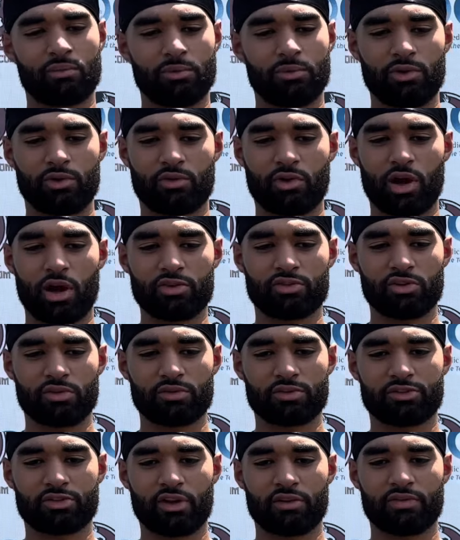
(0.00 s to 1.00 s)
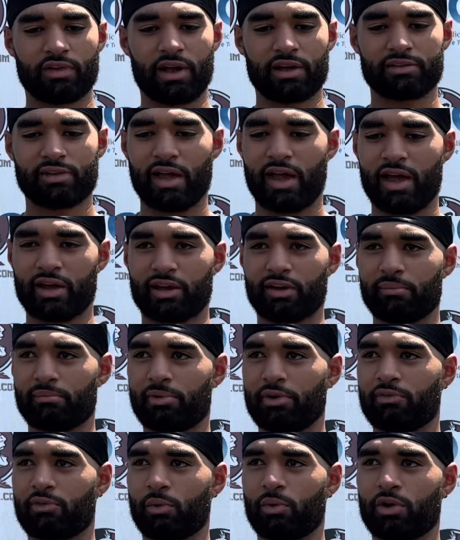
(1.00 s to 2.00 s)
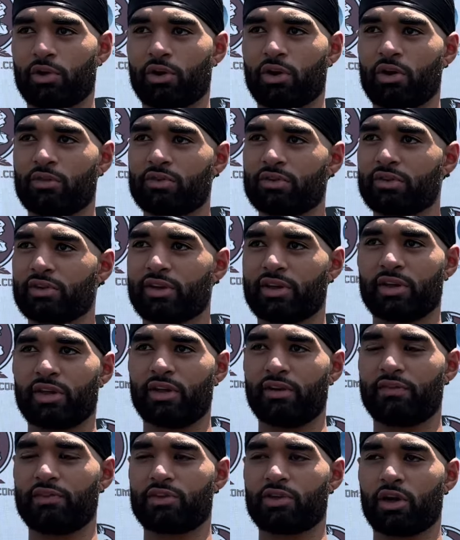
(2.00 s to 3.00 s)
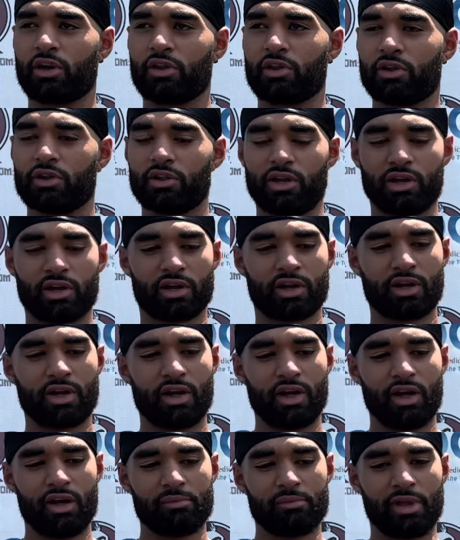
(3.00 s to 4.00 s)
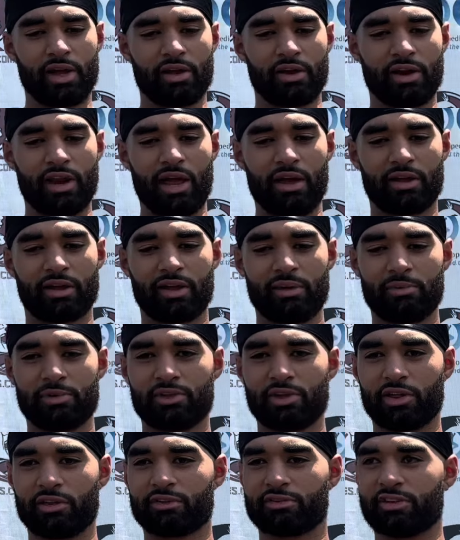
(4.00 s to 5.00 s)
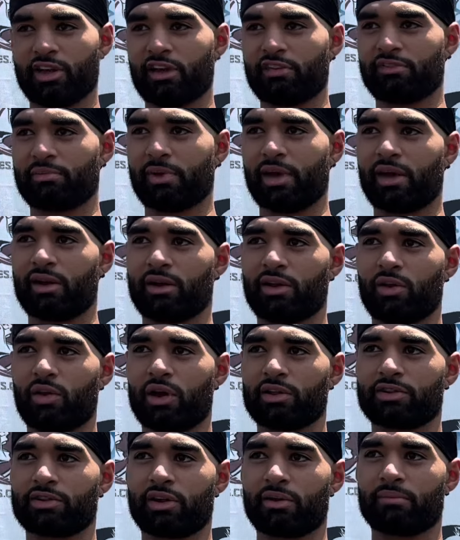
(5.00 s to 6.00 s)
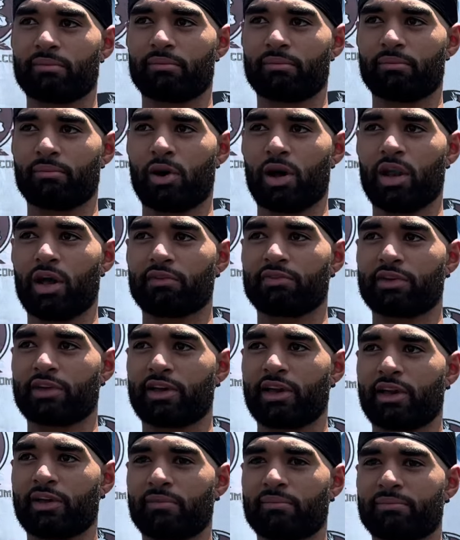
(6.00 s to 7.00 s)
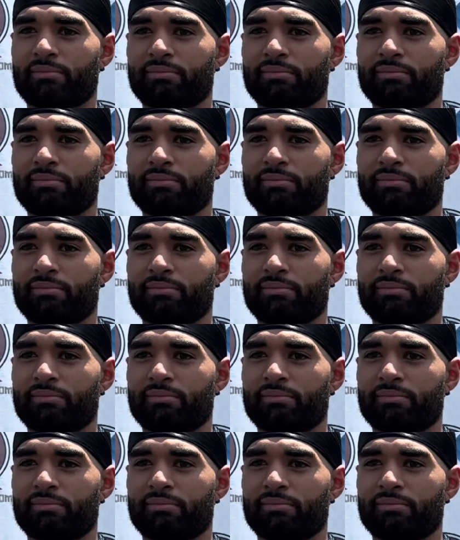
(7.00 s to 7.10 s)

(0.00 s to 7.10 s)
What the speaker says: We do crossover and stuff like that, compete for one another, give each other a look. At the end of the day, keep each other safe, man, go out there and ball off the game.